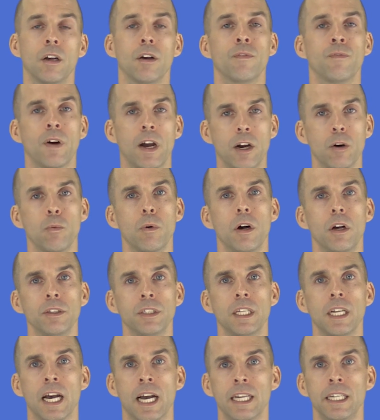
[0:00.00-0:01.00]
Firewalls
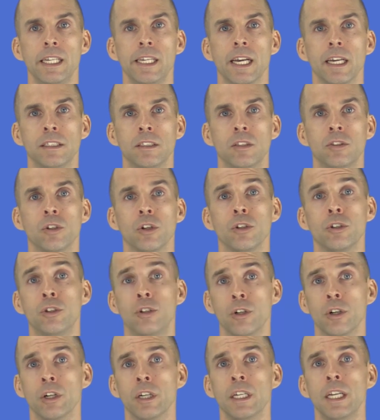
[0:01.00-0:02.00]
and IDSs are
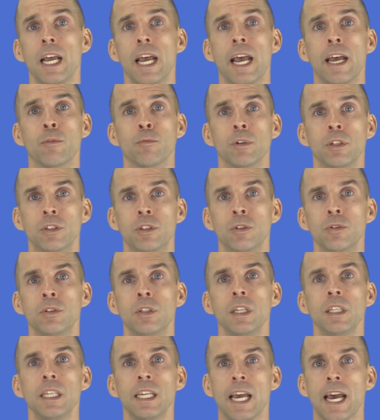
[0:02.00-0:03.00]
good at
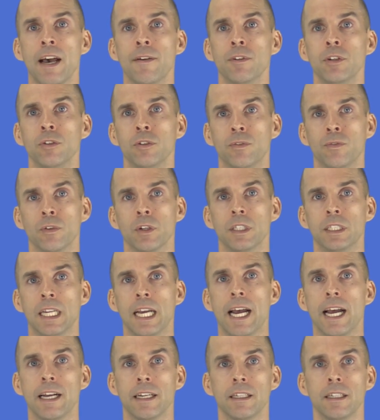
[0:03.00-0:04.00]
reducing the avenues for
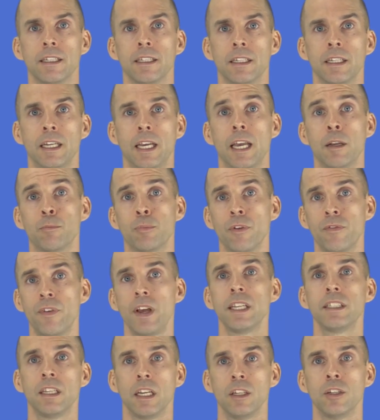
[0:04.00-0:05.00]
attack and
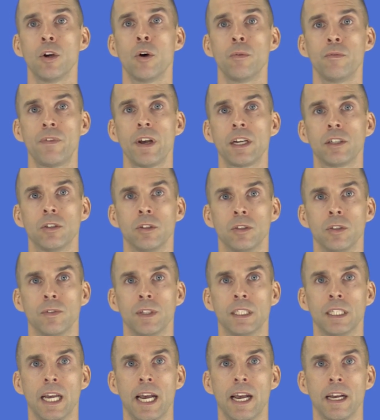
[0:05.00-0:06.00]
preventing known vectors of
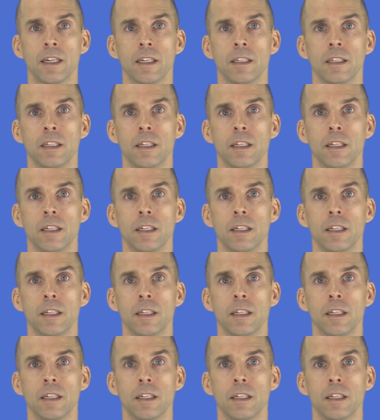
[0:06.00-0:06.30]
attack.